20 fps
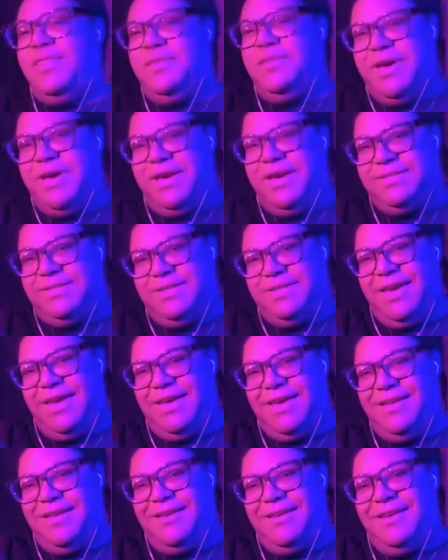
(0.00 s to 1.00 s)
mic
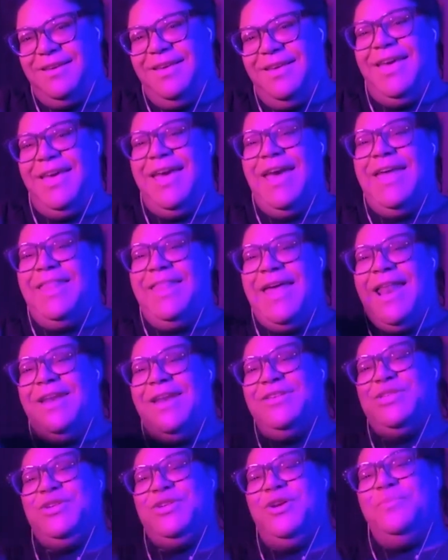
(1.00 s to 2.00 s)
stand and then at
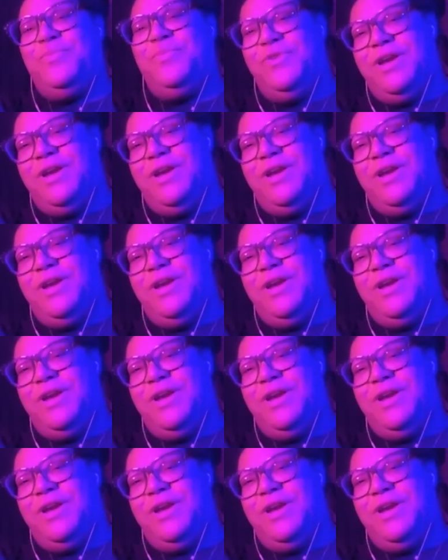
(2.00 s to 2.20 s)
a certain point